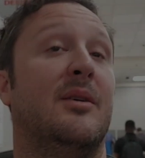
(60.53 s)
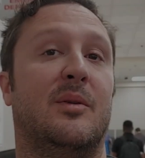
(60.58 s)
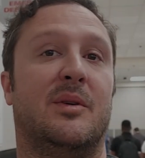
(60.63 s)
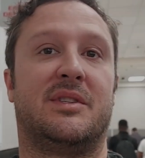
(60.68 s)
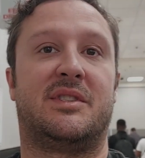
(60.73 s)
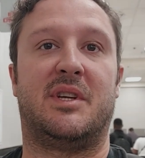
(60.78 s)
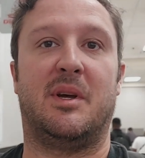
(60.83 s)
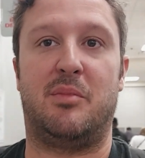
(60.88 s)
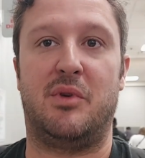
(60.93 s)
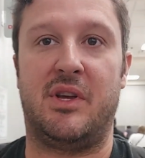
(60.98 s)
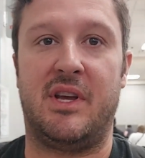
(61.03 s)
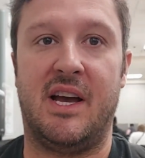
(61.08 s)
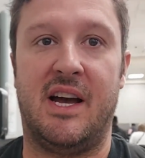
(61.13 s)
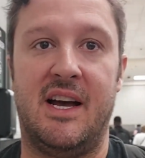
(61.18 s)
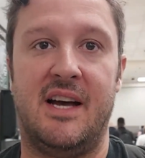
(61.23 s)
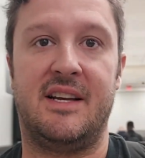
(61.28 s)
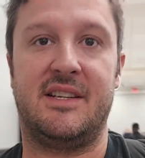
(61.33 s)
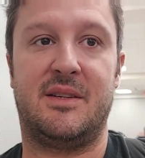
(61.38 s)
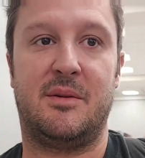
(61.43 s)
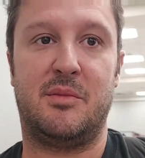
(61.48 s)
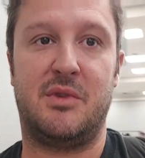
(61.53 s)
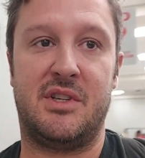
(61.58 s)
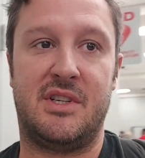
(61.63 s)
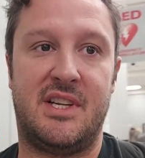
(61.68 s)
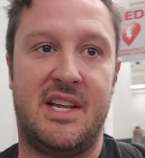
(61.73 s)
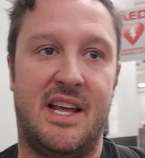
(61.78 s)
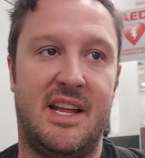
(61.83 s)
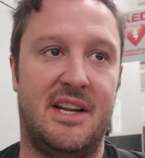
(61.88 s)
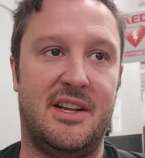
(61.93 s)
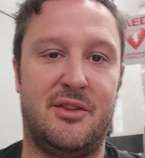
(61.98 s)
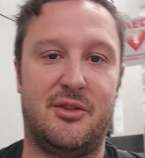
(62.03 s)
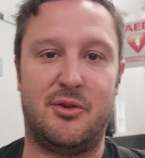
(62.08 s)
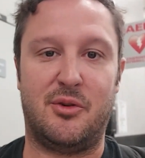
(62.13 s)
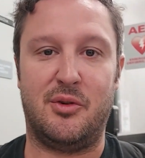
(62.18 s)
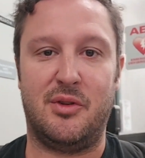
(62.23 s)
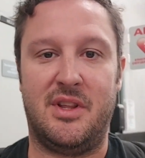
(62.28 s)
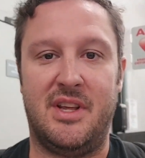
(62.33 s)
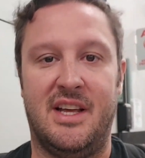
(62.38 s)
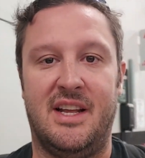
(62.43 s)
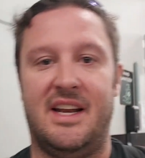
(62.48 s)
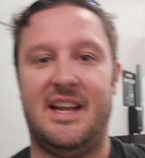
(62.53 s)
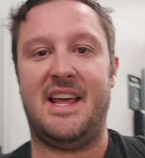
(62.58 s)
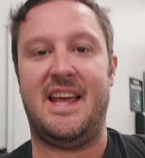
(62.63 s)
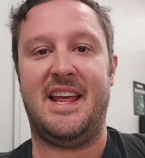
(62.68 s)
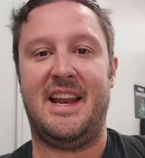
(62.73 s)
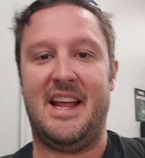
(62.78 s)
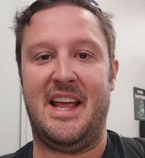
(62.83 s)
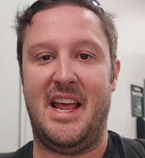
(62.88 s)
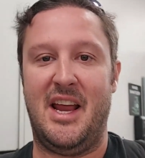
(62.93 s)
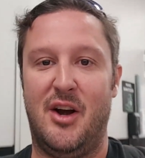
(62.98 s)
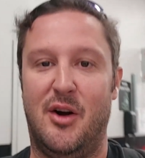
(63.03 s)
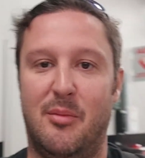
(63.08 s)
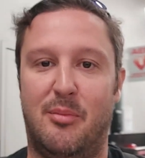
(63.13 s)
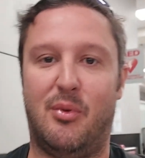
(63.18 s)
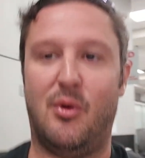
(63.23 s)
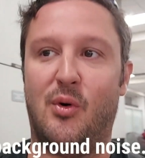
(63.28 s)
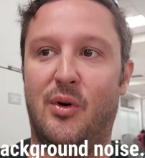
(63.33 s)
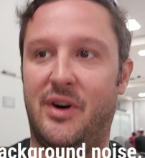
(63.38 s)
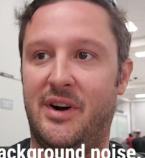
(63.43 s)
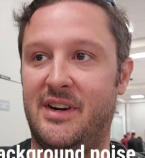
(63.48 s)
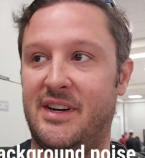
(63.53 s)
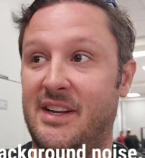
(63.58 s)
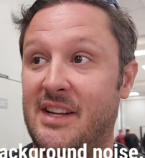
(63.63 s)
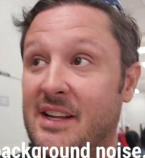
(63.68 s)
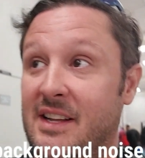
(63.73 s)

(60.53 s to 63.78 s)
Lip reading: What's up, you guys? I'm just headed through the Atlanta airport.